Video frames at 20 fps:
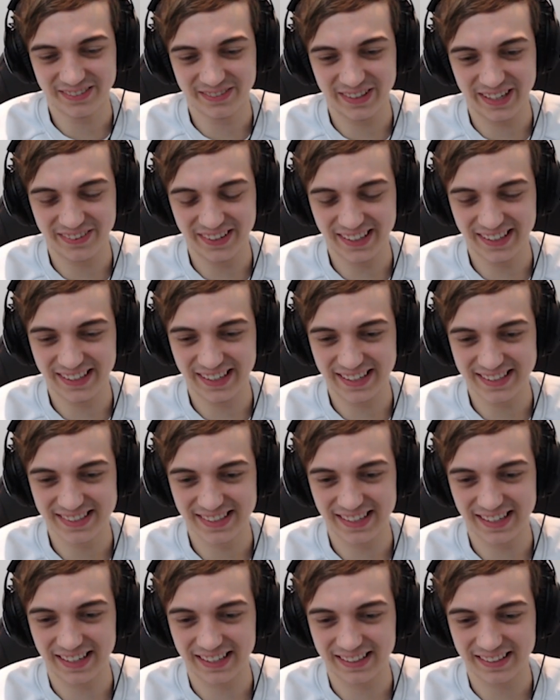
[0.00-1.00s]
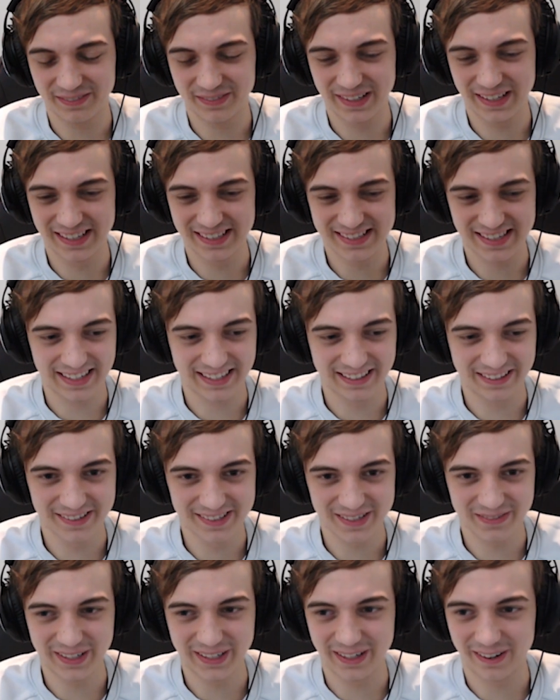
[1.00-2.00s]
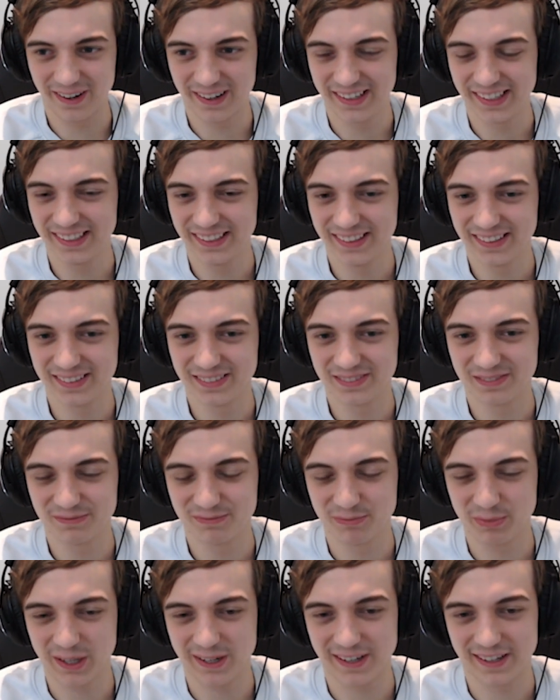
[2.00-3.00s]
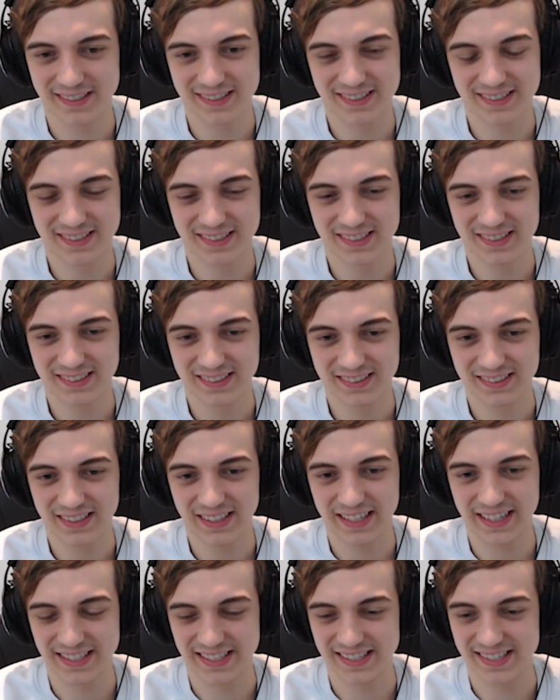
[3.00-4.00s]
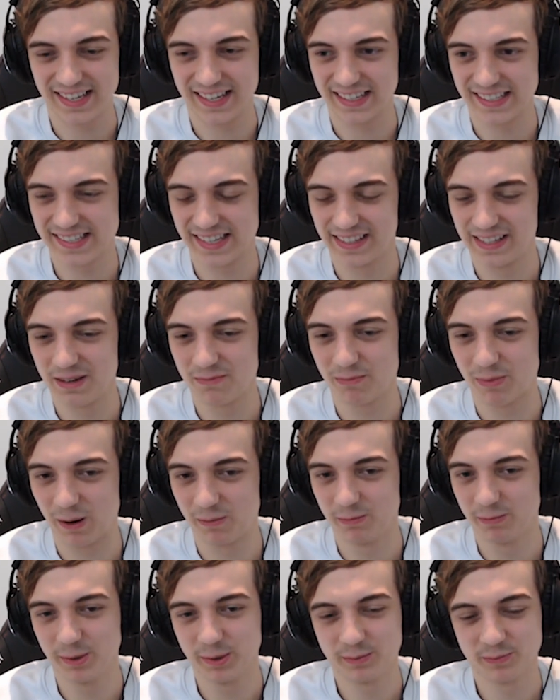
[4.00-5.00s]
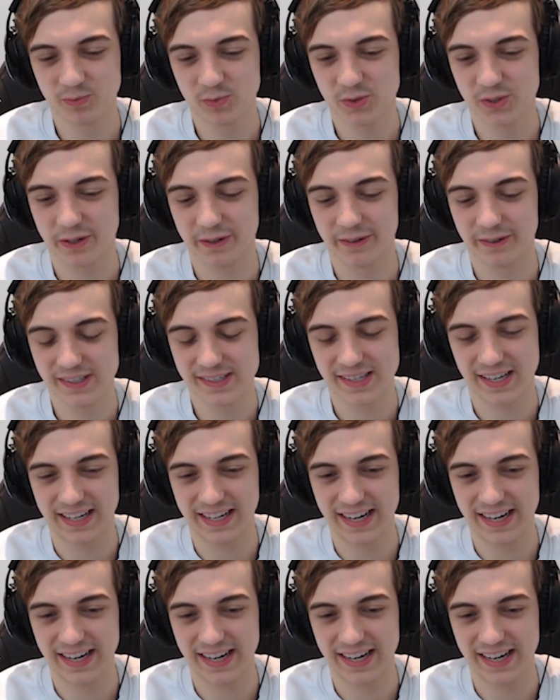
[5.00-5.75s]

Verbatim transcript: but I think actually, like, I mean, it's like it was a bit unlucky because I guess it's like a Zilean bump, so it's like you